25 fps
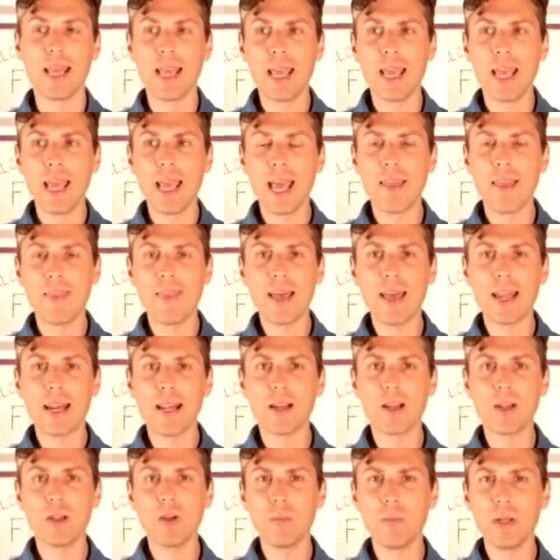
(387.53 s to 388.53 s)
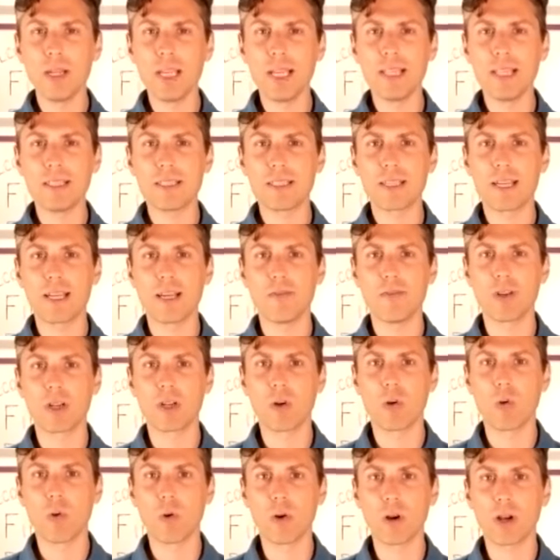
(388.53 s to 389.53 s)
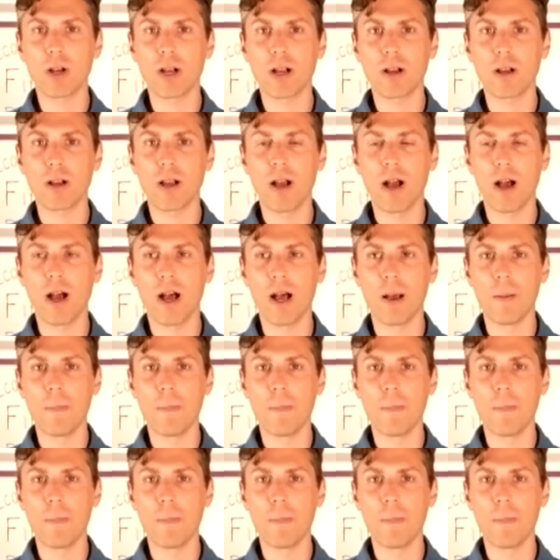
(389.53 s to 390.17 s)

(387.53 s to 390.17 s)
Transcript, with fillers: And that illuminates kind of a core uh,